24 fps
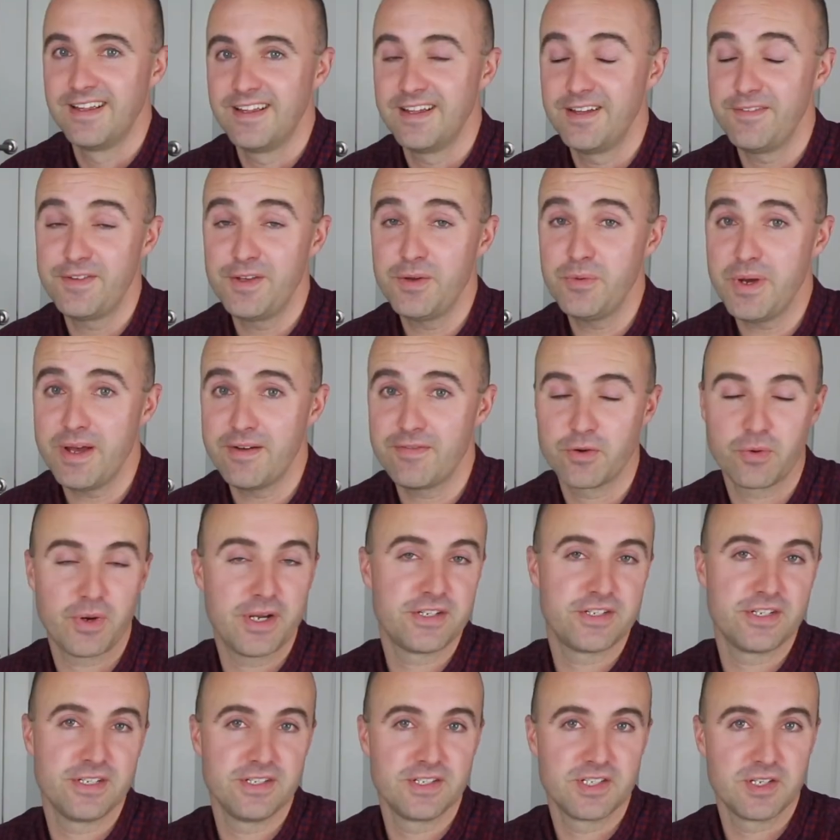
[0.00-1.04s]
If you have
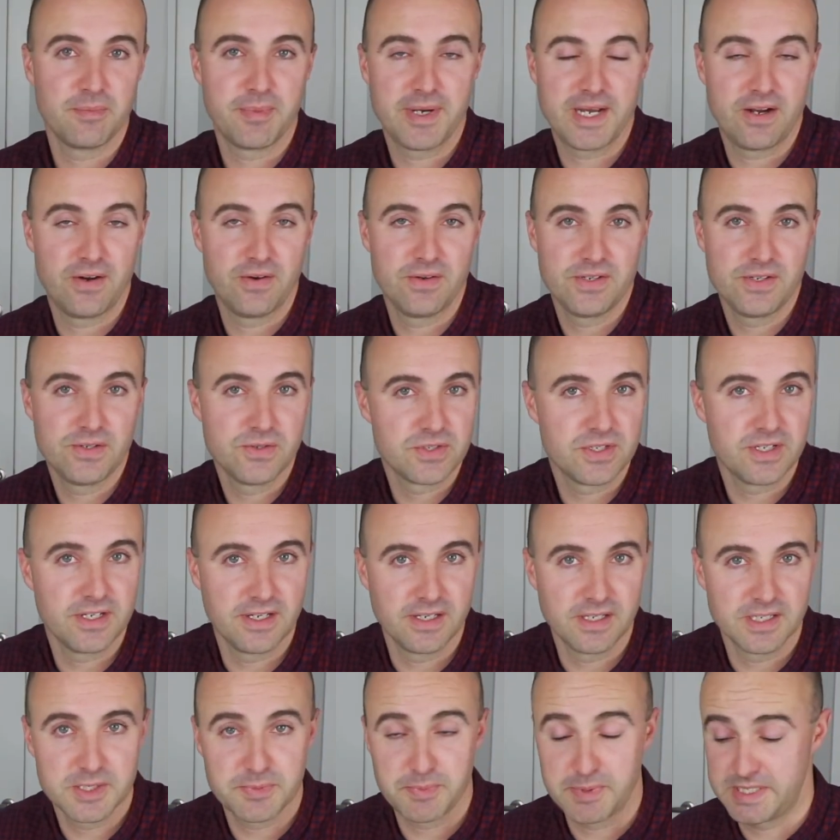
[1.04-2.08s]
questions about
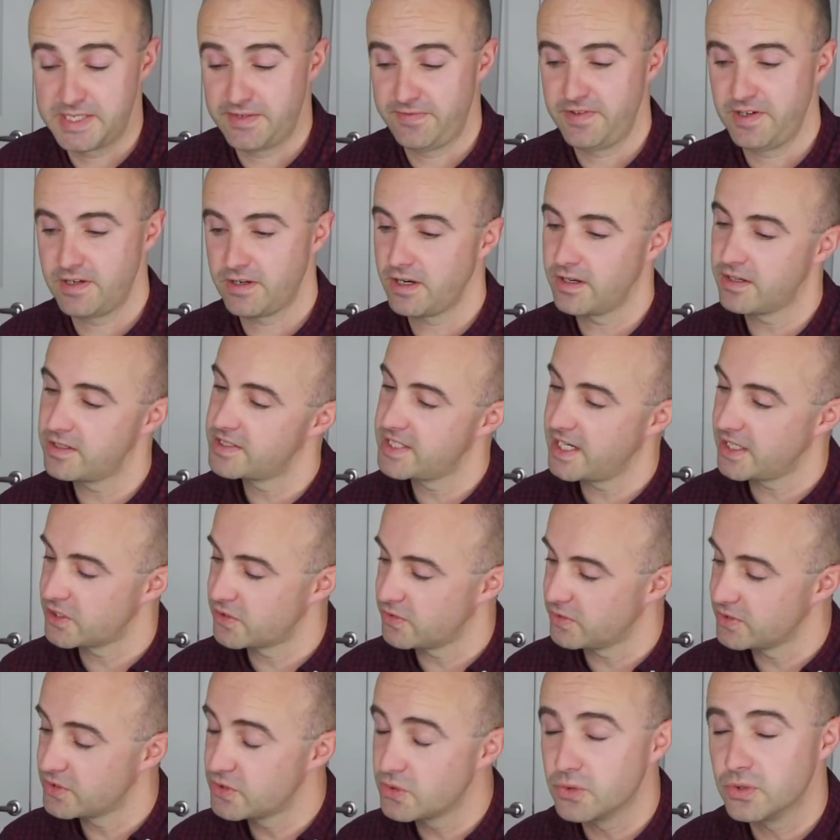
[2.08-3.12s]
using specific
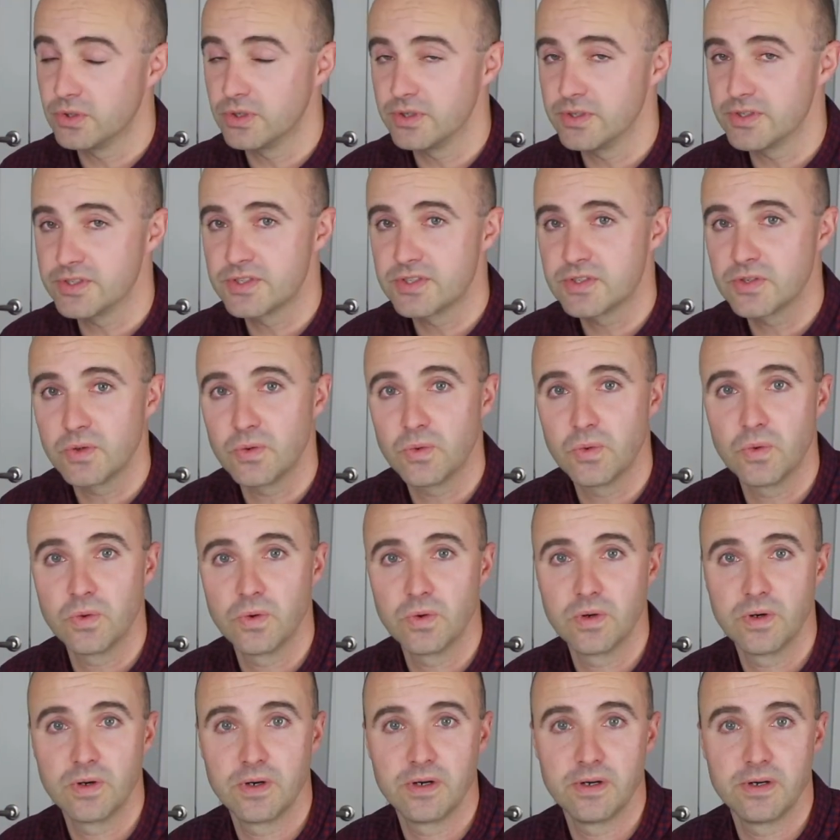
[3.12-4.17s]
architectural tools
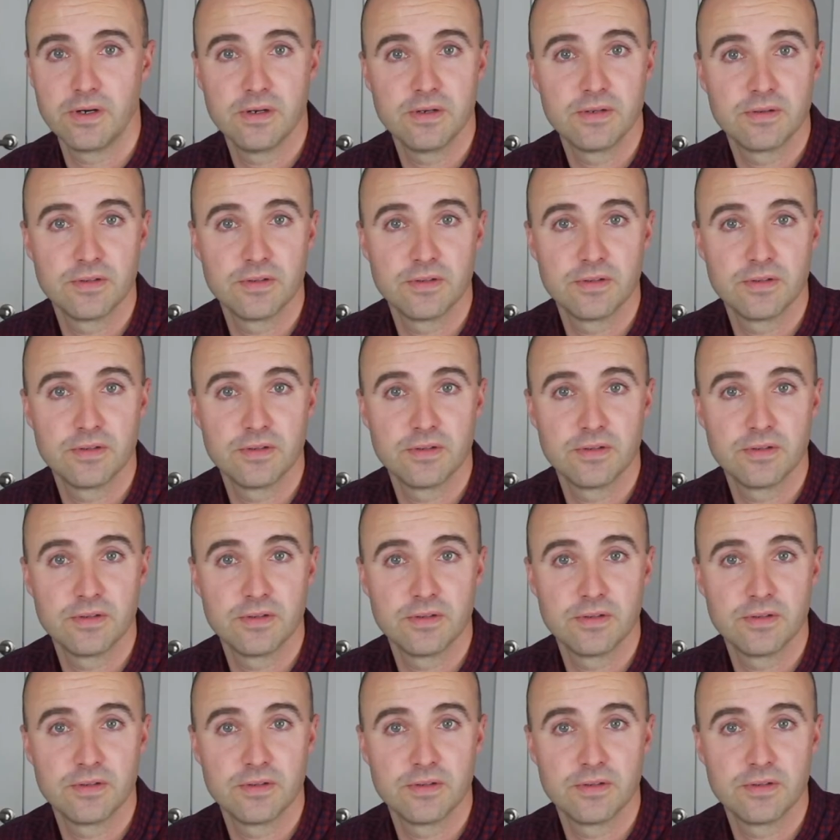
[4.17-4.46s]
or